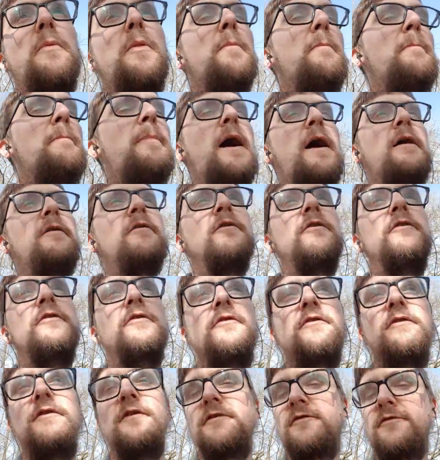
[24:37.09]
Baron
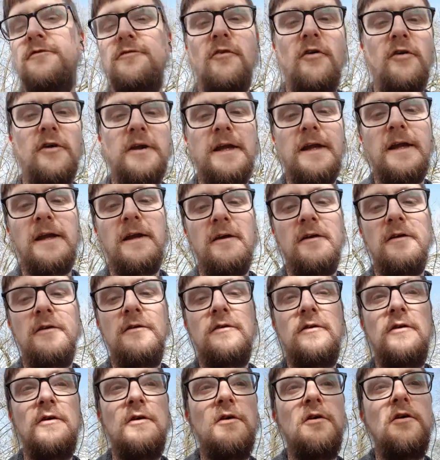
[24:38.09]
destroying
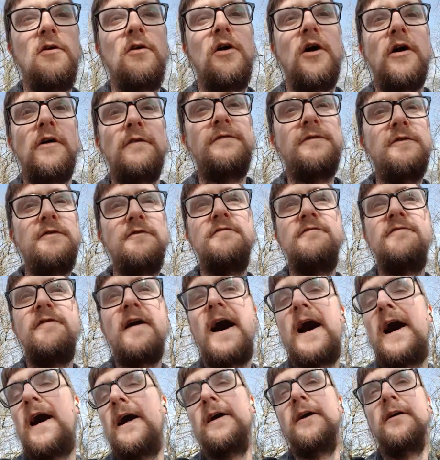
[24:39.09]
a few
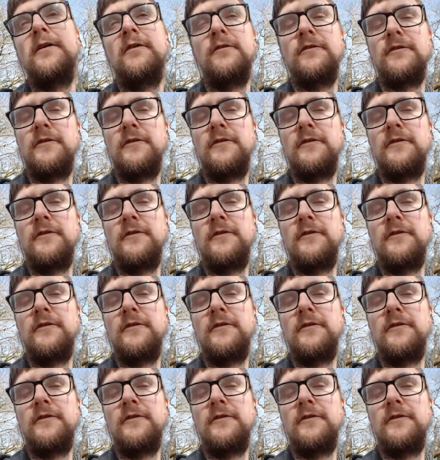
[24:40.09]
files